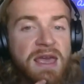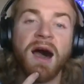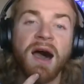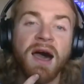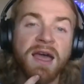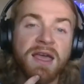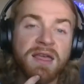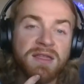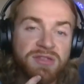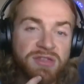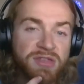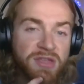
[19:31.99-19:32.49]

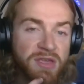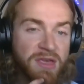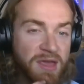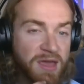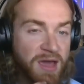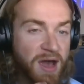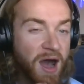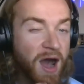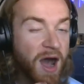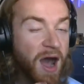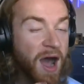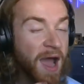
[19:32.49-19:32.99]
I think
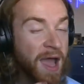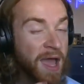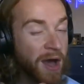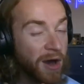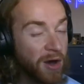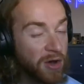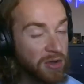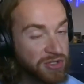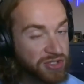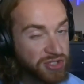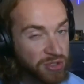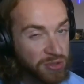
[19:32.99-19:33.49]
I
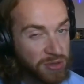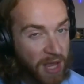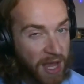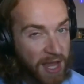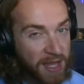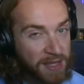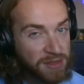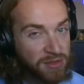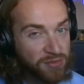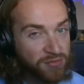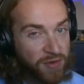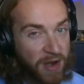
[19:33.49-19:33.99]
also like
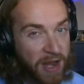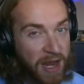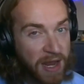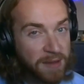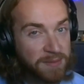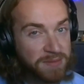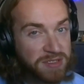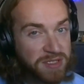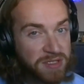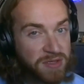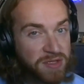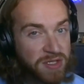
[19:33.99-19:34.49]
the
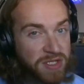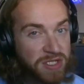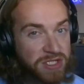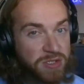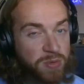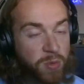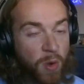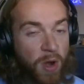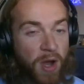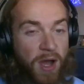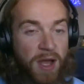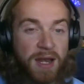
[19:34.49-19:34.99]
Rams in this
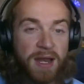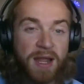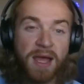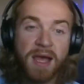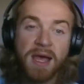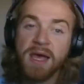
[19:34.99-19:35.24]
one,